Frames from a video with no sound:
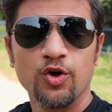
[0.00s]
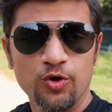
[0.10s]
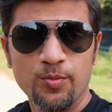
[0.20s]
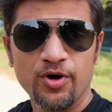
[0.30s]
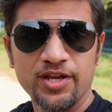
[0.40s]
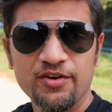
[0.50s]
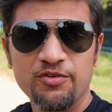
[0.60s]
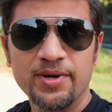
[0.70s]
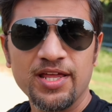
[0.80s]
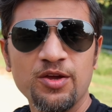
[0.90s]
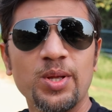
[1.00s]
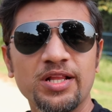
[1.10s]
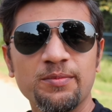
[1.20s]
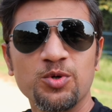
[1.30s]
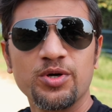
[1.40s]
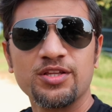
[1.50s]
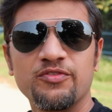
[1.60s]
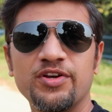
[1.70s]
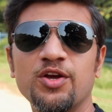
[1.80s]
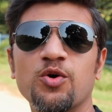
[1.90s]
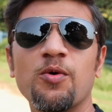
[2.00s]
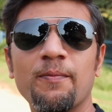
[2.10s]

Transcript: Good morning everybody, welcome to another video.